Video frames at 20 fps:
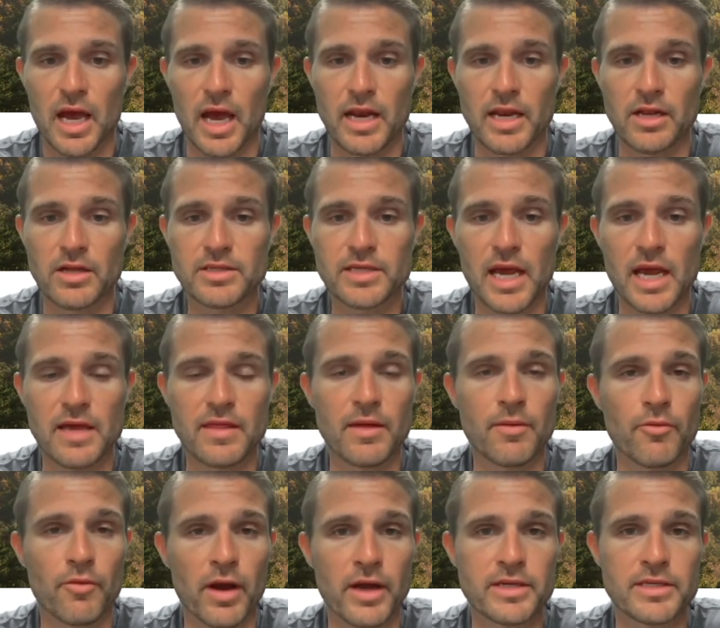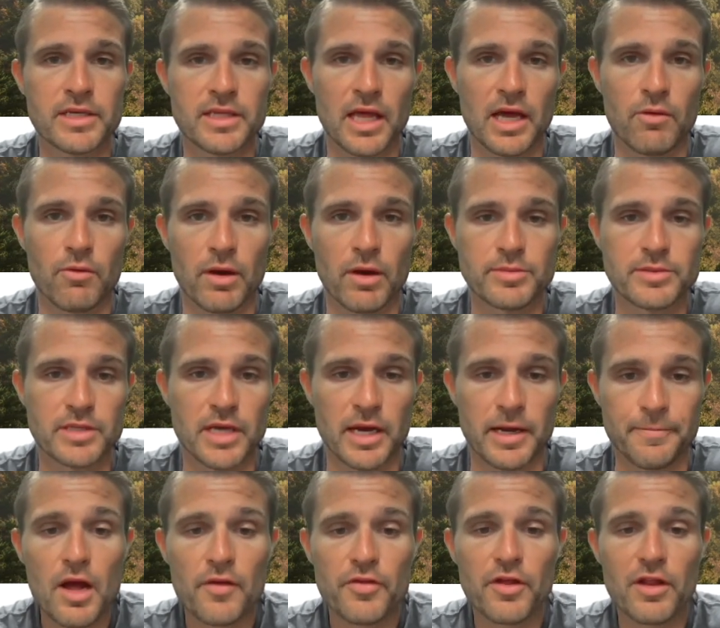and it'll take them right to that website.